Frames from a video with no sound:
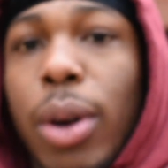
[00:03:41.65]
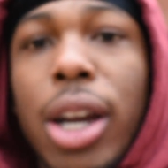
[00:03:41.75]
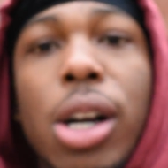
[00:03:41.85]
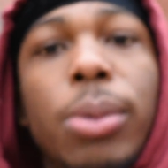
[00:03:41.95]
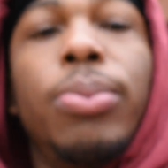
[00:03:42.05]

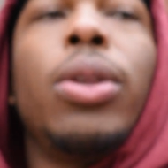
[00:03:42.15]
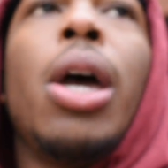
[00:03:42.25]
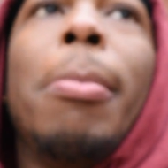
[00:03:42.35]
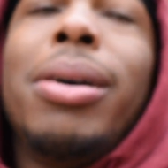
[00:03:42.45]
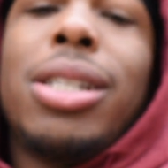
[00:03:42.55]
realm.
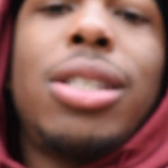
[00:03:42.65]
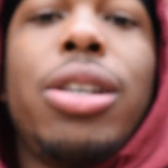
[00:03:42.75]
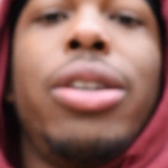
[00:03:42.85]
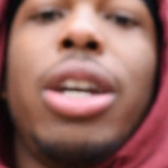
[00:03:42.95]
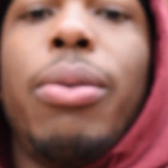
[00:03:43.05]
But
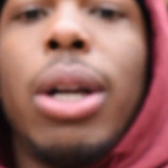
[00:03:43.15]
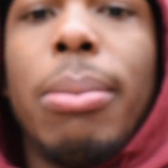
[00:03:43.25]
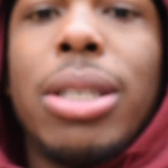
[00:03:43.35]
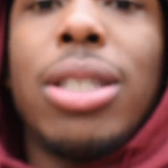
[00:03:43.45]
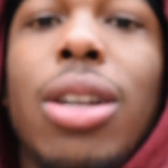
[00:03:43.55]
until then, we're
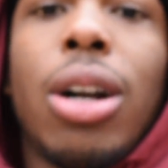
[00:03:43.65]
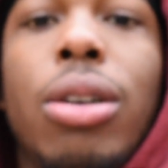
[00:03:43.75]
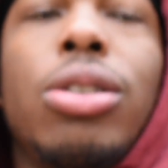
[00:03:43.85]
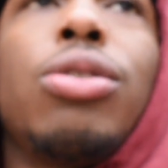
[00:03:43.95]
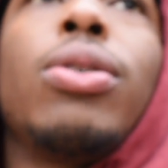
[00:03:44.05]
going to be stuck
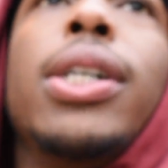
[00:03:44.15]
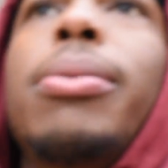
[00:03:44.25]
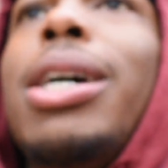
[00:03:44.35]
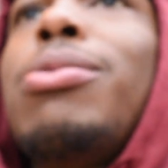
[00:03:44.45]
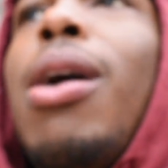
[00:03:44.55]
on this
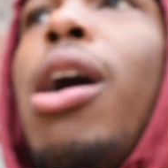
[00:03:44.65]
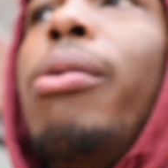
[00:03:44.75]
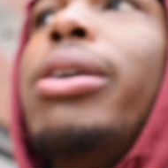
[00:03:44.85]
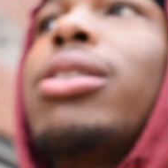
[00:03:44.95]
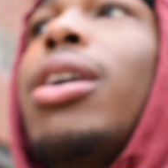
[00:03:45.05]
realm. That's why I
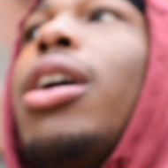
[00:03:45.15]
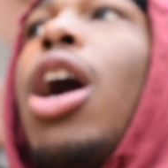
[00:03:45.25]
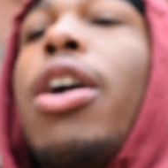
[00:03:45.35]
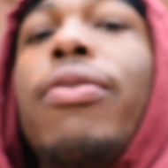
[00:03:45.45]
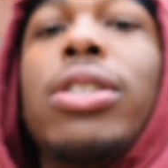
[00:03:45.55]
always say
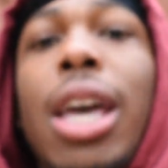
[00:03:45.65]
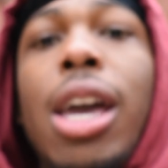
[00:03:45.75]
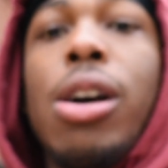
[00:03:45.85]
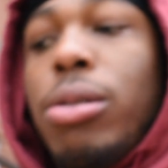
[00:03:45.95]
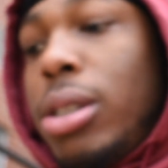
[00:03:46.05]
earth is
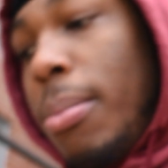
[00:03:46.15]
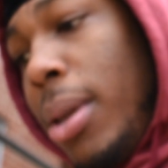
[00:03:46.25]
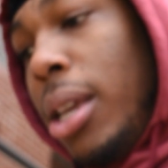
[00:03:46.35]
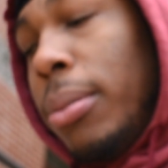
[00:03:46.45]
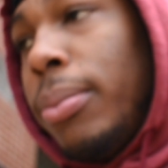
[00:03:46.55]
hell to
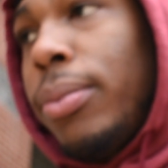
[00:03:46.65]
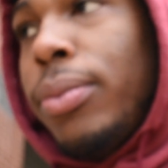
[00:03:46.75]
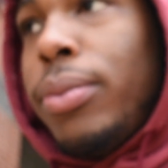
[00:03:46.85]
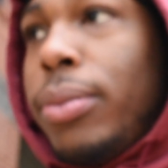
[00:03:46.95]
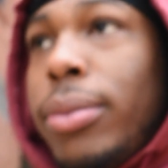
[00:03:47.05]
me.
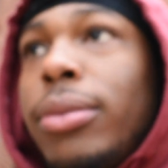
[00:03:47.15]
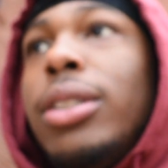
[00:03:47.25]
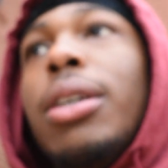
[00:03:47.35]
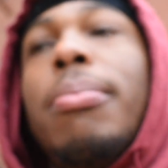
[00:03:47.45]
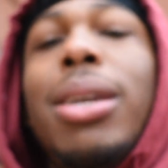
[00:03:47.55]

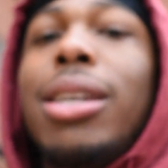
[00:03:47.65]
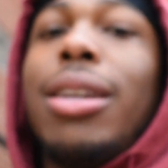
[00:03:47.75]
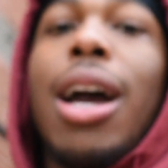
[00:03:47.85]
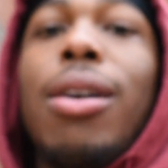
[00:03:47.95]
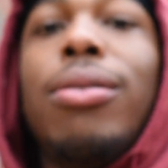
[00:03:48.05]
To me.
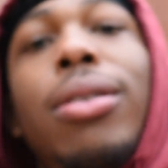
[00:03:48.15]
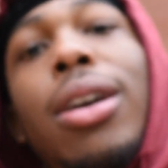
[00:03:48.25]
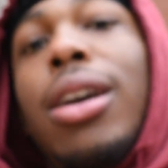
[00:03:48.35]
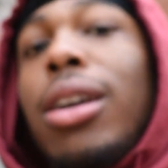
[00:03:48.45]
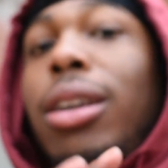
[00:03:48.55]
Now,
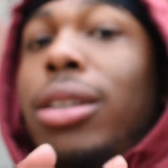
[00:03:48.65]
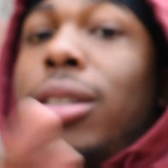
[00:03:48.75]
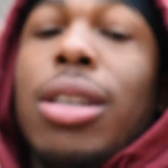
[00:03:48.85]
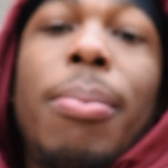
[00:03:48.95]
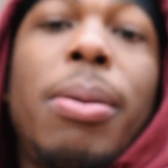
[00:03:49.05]

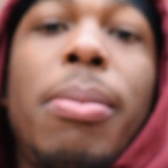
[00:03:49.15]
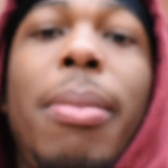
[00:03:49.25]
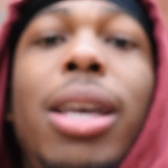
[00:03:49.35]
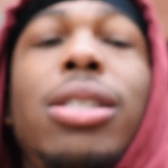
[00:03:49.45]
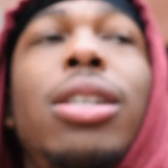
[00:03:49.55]
some people
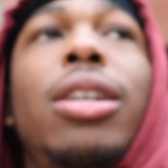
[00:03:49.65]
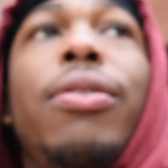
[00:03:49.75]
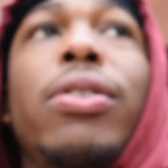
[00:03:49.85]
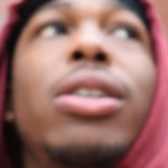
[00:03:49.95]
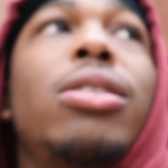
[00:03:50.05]
may see
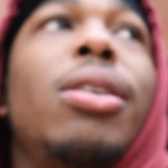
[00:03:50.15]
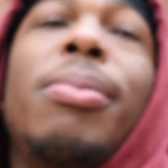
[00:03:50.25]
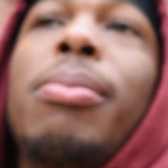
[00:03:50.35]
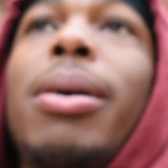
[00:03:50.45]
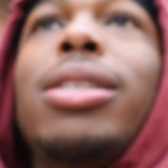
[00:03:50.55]
different. Some
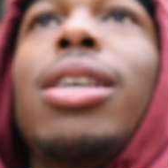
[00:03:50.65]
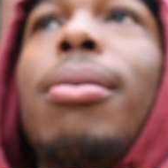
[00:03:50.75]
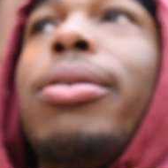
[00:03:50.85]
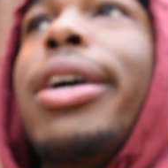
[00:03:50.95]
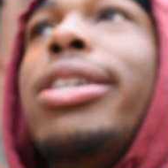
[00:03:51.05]
people may say
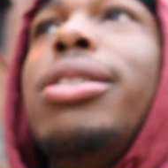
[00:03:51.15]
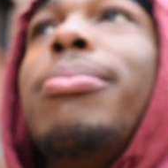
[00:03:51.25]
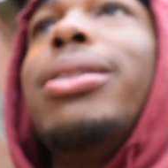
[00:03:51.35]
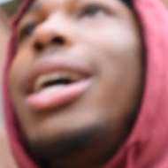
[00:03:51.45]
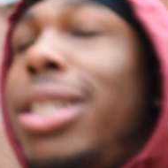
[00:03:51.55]
I'm crazy.
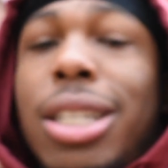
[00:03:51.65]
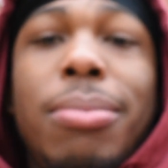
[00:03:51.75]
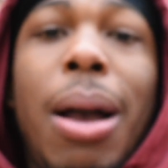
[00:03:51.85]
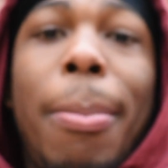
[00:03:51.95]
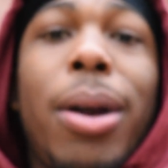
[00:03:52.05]
But that's just
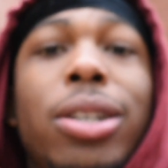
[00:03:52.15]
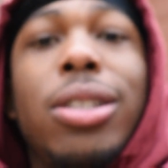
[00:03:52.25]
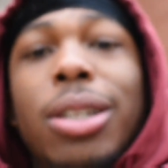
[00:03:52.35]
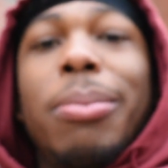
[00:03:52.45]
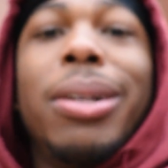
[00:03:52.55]
my
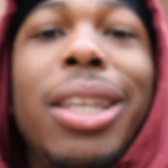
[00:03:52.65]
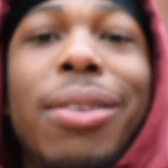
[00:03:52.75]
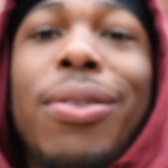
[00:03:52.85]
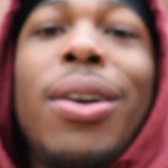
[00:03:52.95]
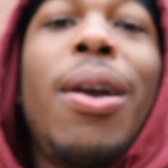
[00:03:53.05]
personal
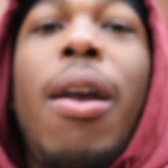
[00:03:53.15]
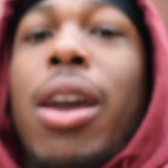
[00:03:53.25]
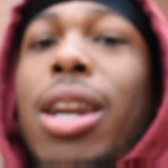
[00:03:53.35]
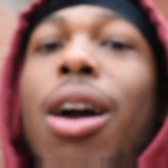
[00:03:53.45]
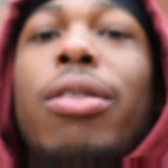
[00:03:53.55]
belief.
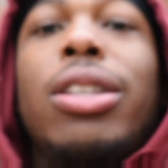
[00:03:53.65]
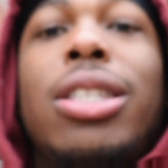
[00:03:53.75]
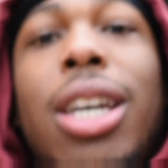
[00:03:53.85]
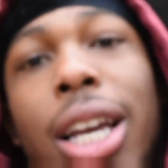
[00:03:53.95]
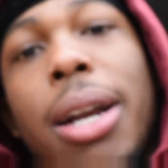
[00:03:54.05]
And I don't really tell